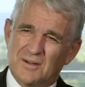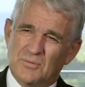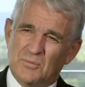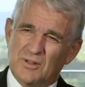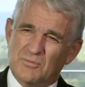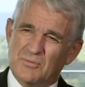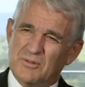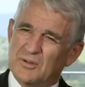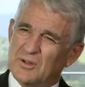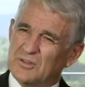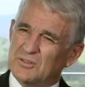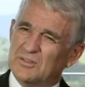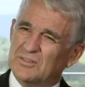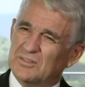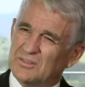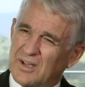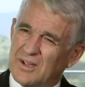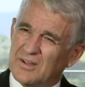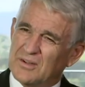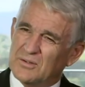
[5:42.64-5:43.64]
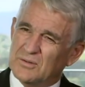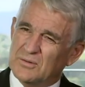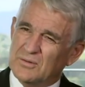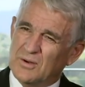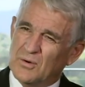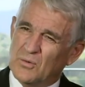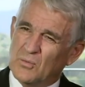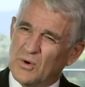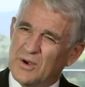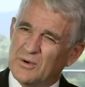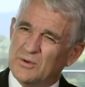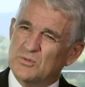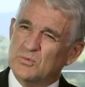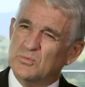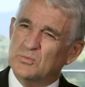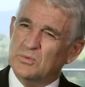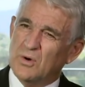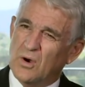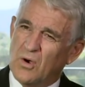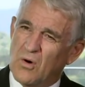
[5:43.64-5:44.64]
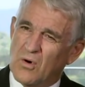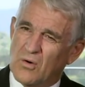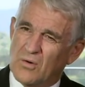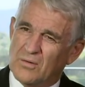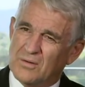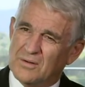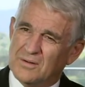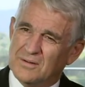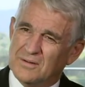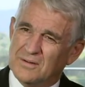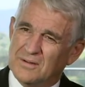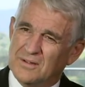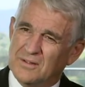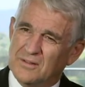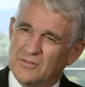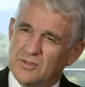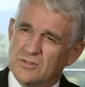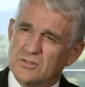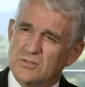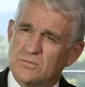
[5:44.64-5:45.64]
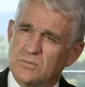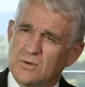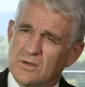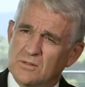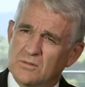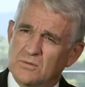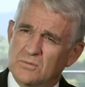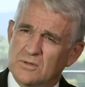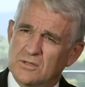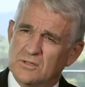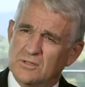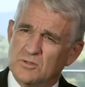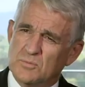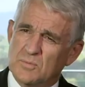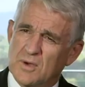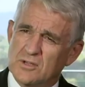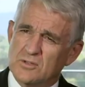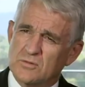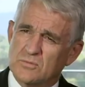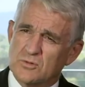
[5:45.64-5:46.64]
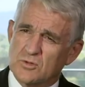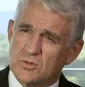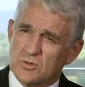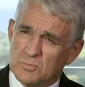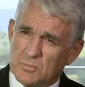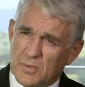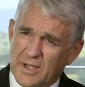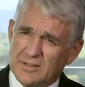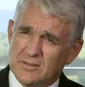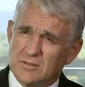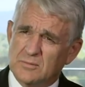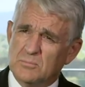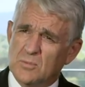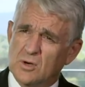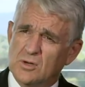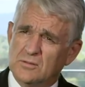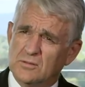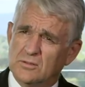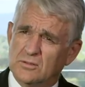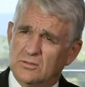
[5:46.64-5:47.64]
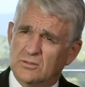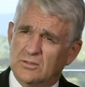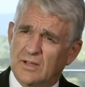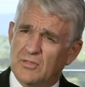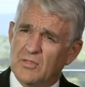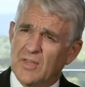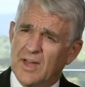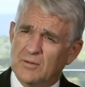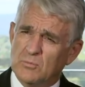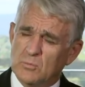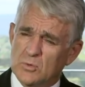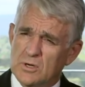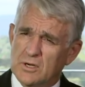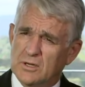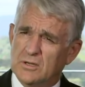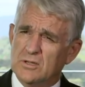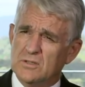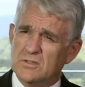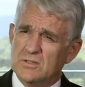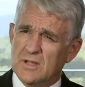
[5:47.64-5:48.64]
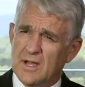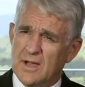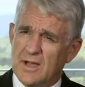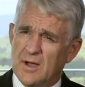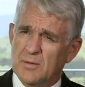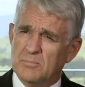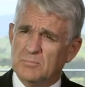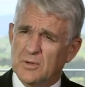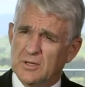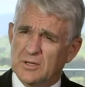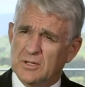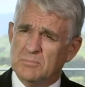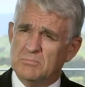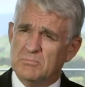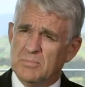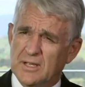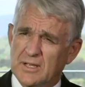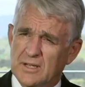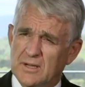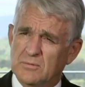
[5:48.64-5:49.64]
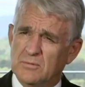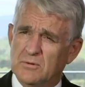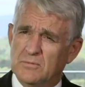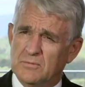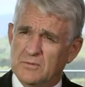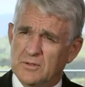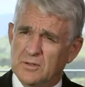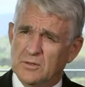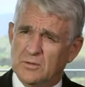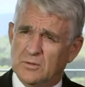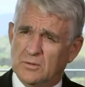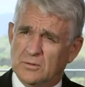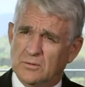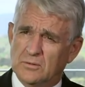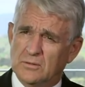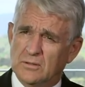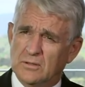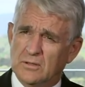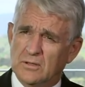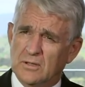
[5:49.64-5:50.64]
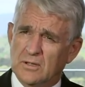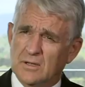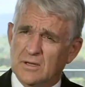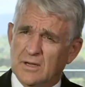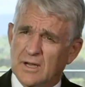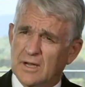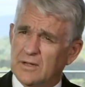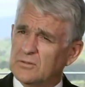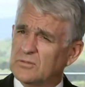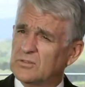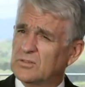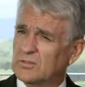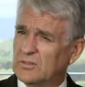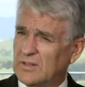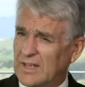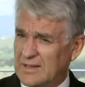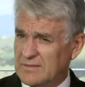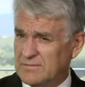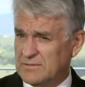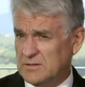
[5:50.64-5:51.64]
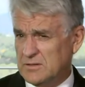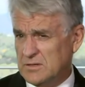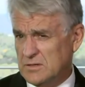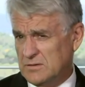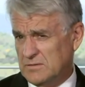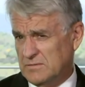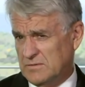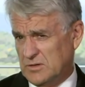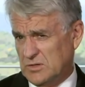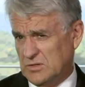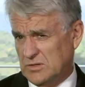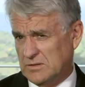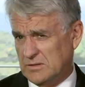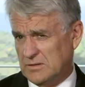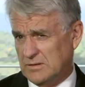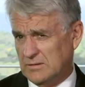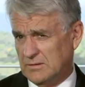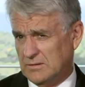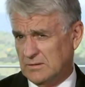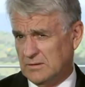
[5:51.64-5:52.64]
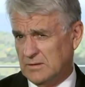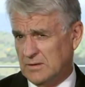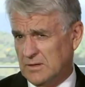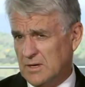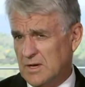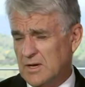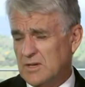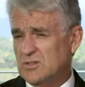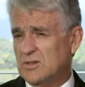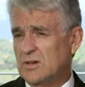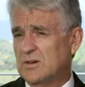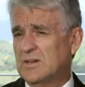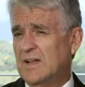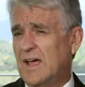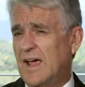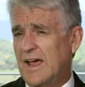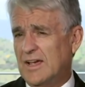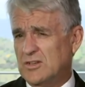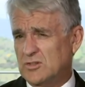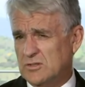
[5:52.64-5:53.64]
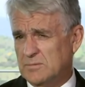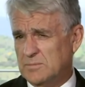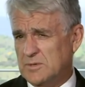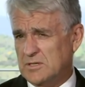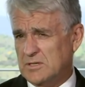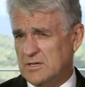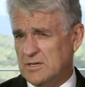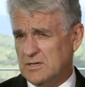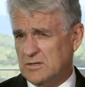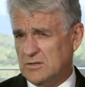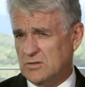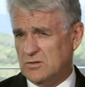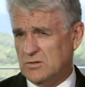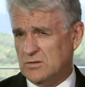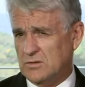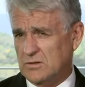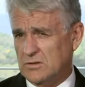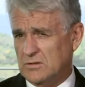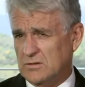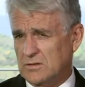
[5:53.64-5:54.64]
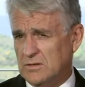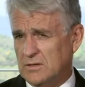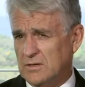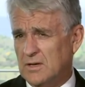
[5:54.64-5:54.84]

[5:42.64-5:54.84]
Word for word: Well, we've got to show where it's wrong. This is one of the world's most respected modellers, and that work has now been peer-reviewed out of Stanford University. So it has to be taken seriously.